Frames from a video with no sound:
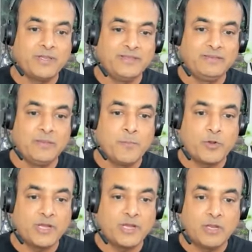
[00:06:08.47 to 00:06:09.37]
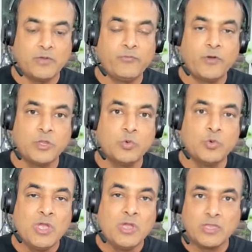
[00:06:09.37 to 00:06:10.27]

This is important for you.